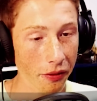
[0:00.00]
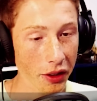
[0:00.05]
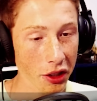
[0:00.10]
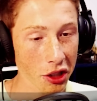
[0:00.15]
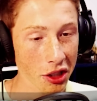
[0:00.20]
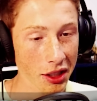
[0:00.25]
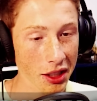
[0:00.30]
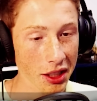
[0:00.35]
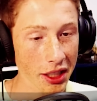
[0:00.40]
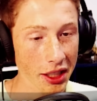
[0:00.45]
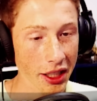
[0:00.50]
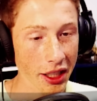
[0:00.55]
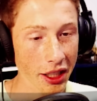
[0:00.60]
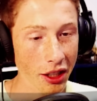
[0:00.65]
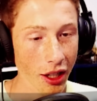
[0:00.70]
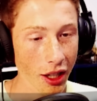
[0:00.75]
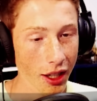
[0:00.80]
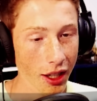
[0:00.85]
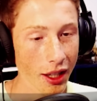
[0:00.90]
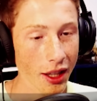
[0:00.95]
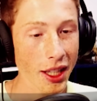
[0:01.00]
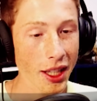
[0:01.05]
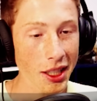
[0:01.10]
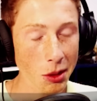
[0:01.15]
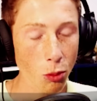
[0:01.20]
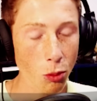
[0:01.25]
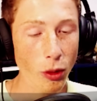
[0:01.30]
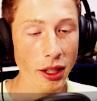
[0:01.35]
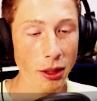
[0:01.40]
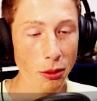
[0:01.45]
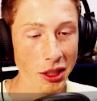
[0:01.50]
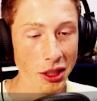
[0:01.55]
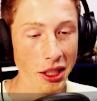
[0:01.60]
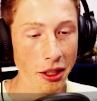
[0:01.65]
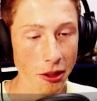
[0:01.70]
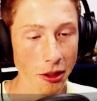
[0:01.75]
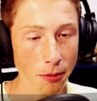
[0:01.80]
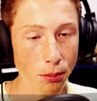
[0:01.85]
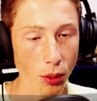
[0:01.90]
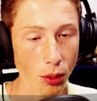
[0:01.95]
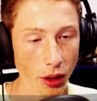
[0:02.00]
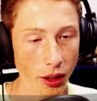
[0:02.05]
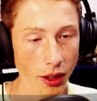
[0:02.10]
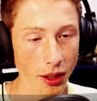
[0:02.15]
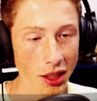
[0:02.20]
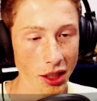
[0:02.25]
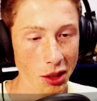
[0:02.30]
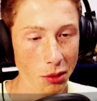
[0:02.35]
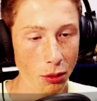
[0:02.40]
Efficiency. This one was a good book.